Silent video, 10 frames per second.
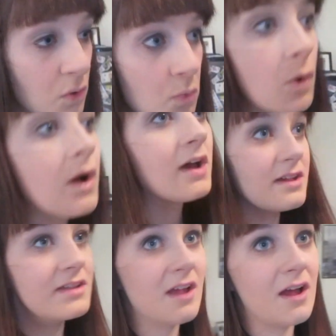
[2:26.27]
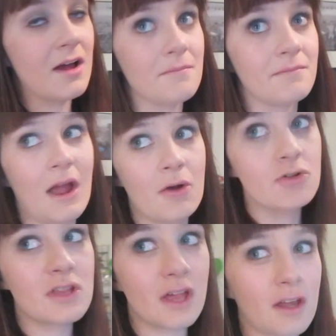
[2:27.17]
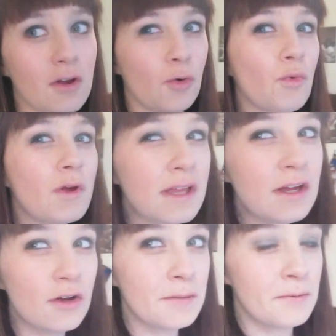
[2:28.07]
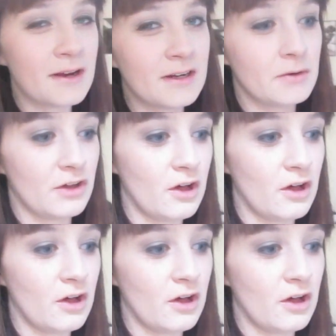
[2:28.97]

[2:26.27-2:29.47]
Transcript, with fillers: was, um, I was like really early pregnant with